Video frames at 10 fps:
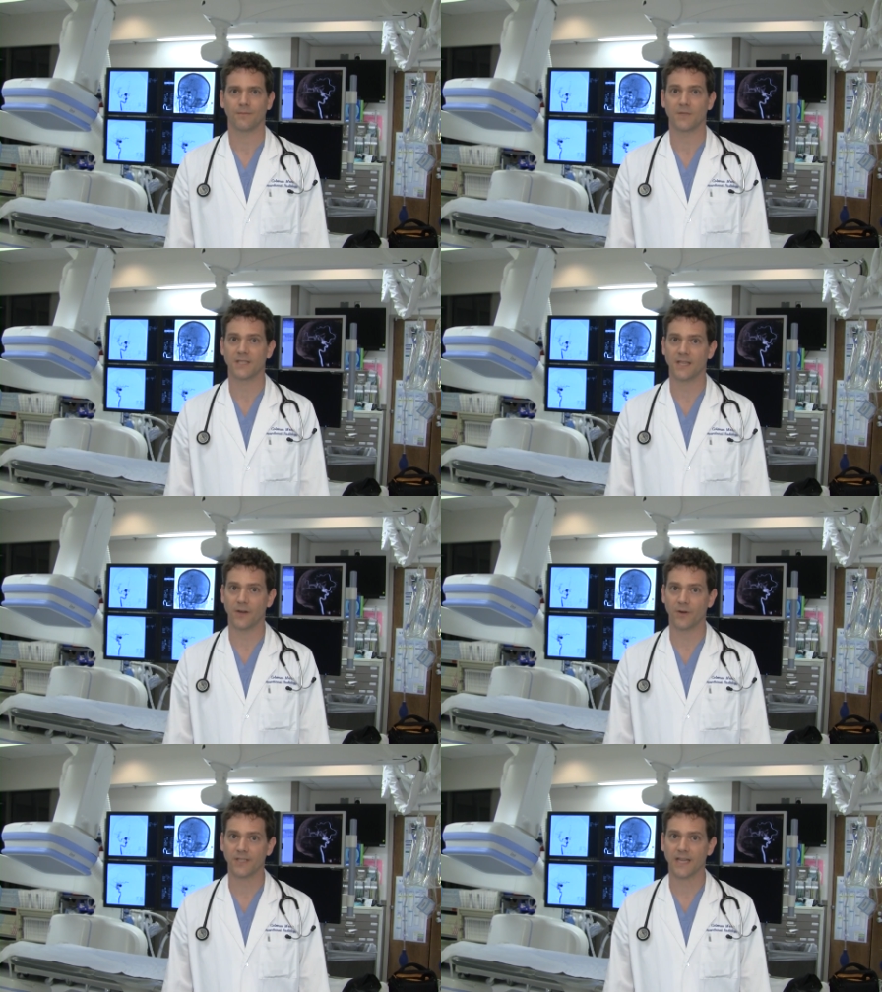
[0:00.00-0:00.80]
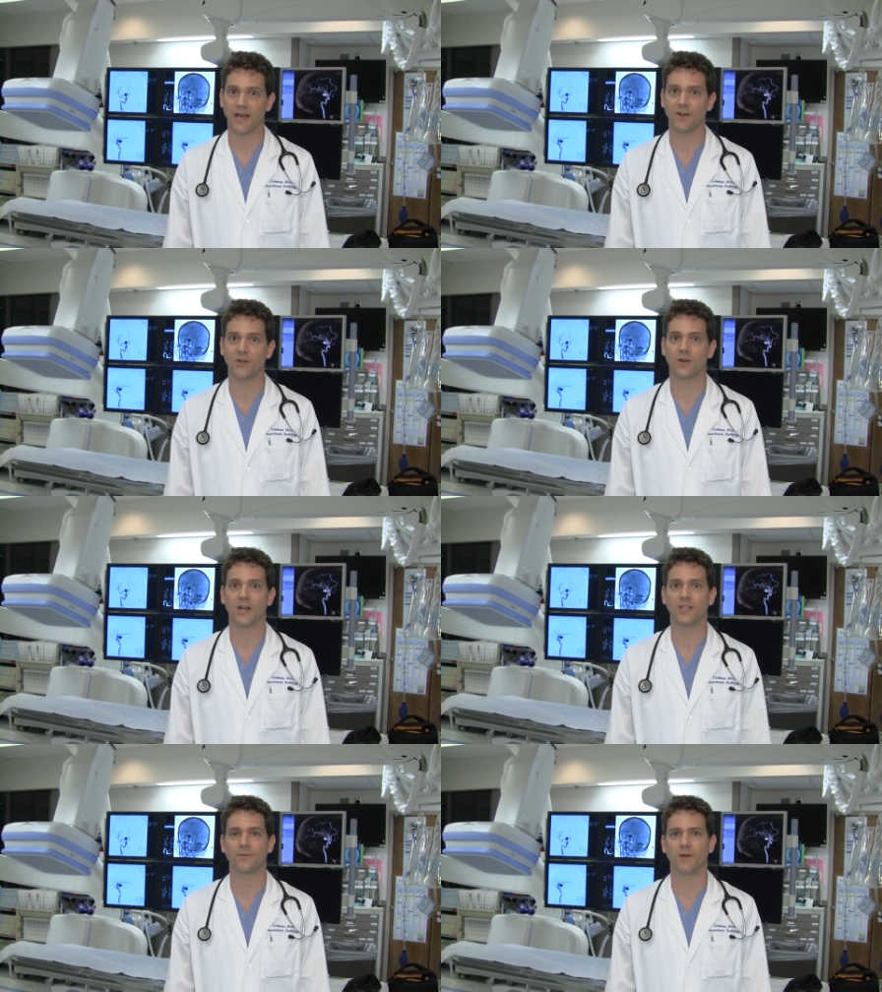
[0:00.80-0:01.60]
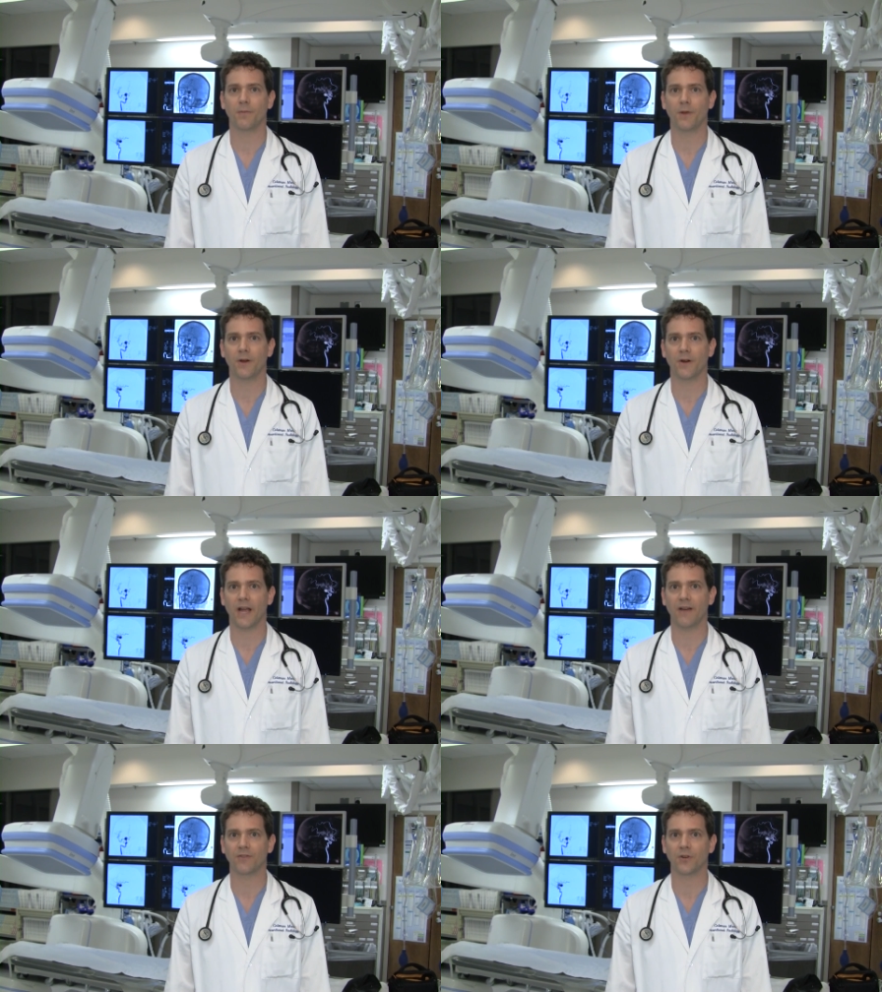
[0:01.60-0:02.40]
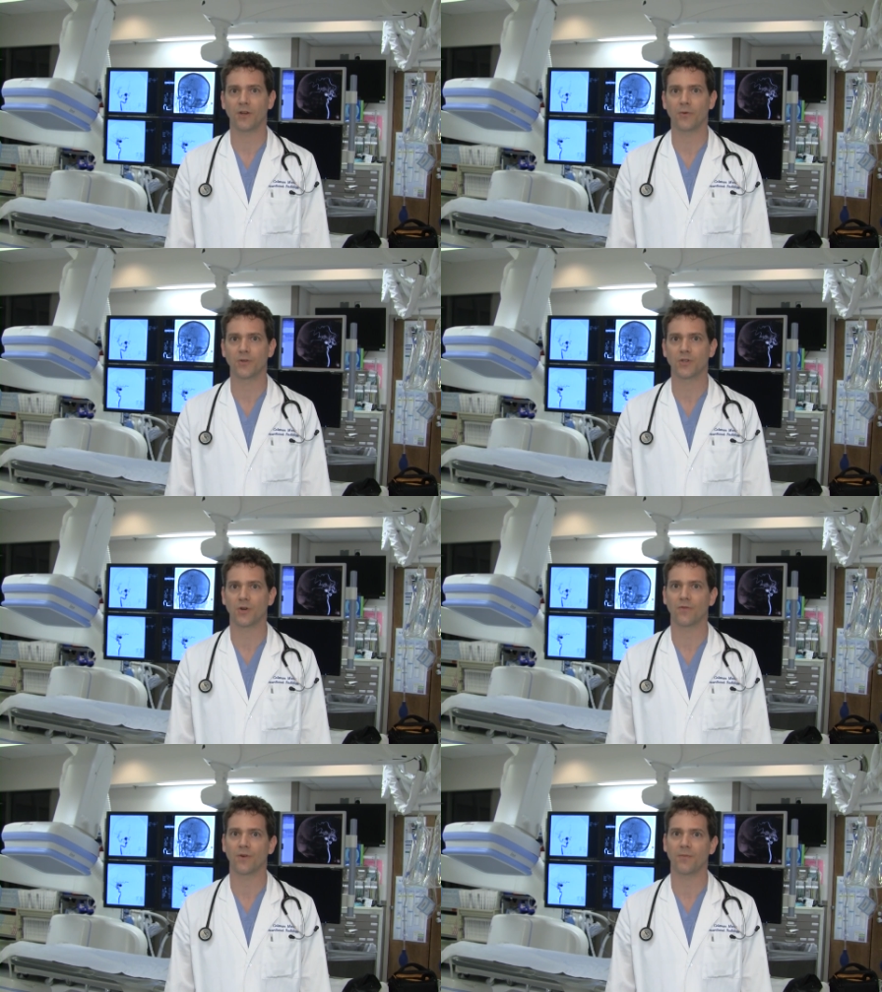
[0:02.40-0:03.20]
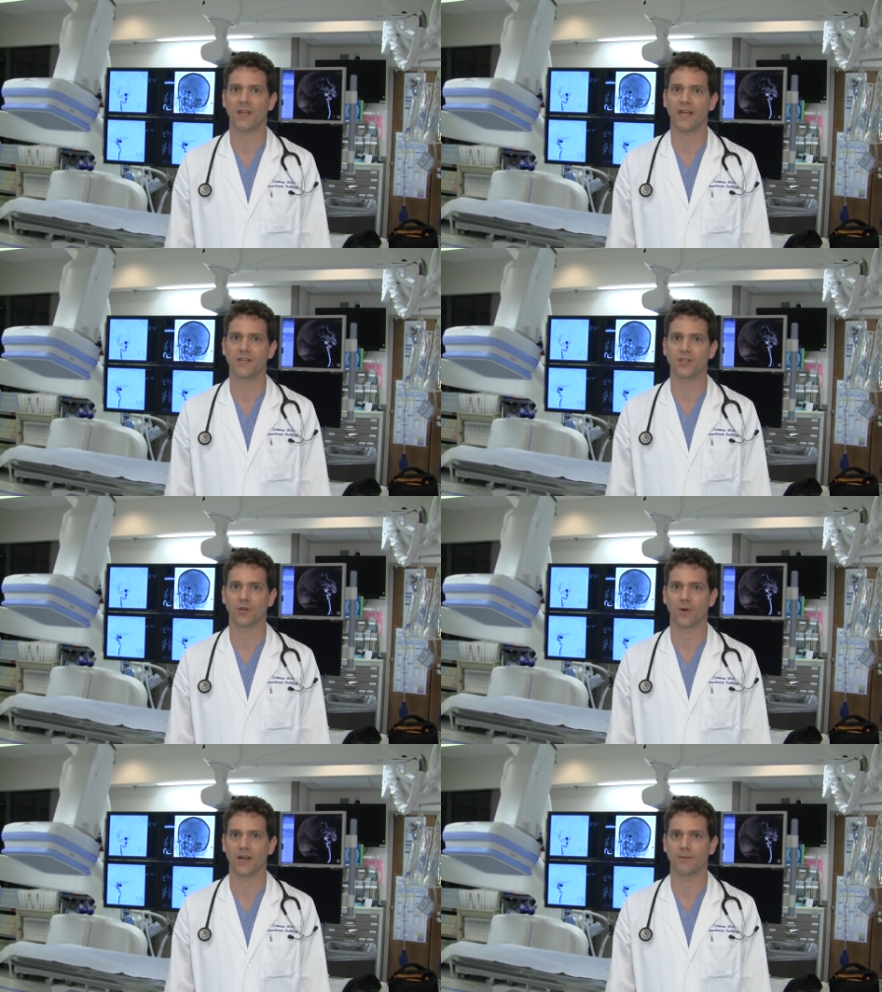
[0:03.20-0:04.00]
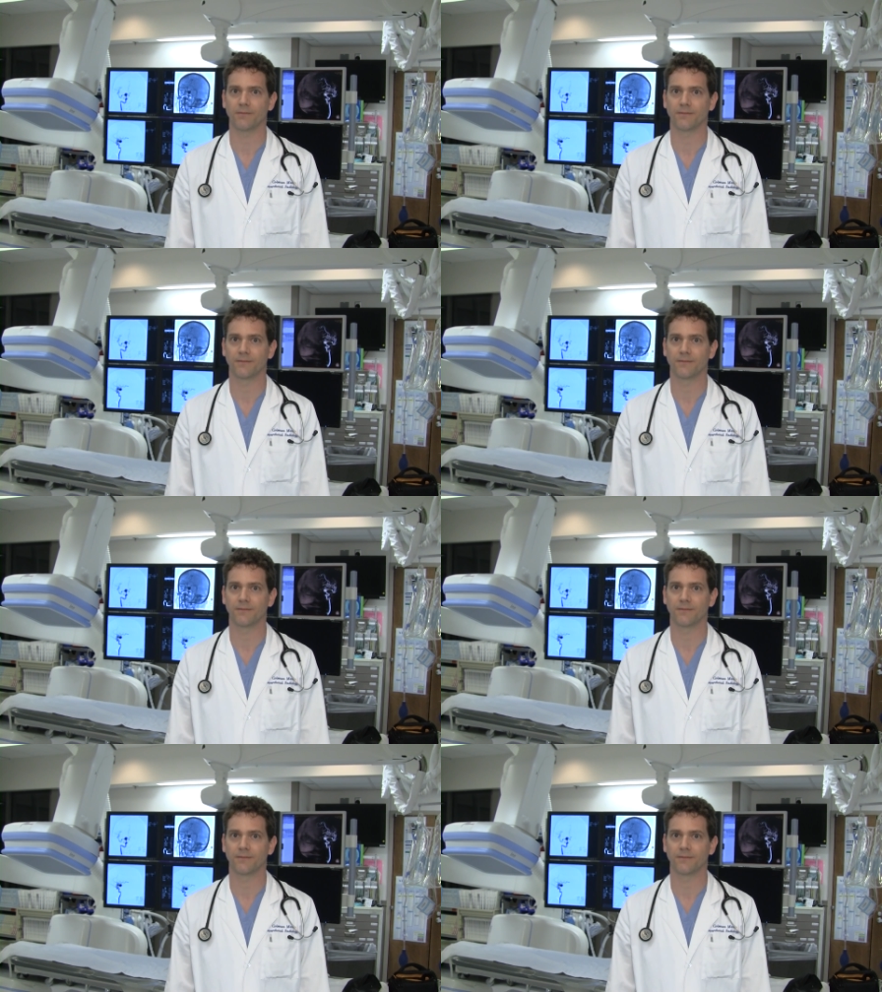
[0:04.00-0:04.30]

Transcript: Mrs. Henricks, how did your husband appear after he returned from the angiogram?